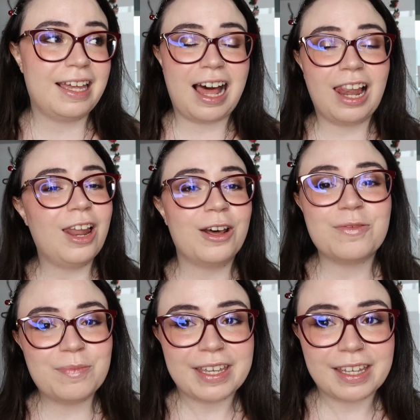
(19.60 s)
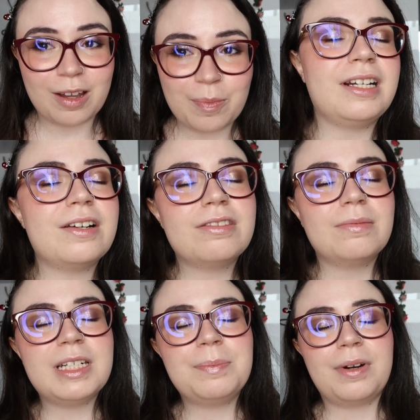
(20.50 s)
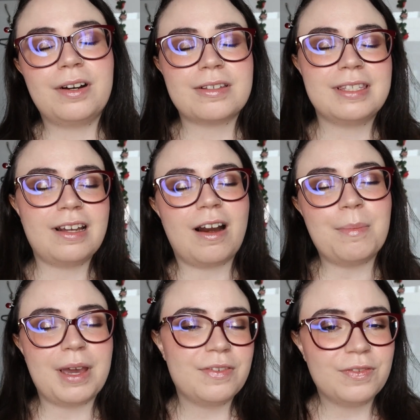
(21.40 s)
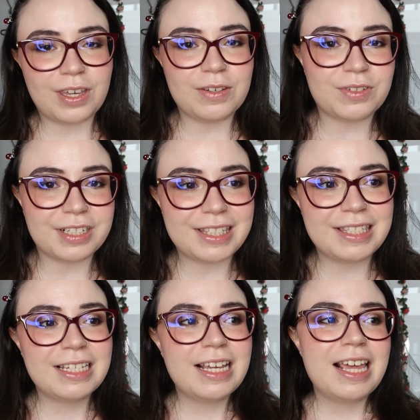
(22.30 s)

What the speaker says: a lot of makeup. There are so many products that are my favorites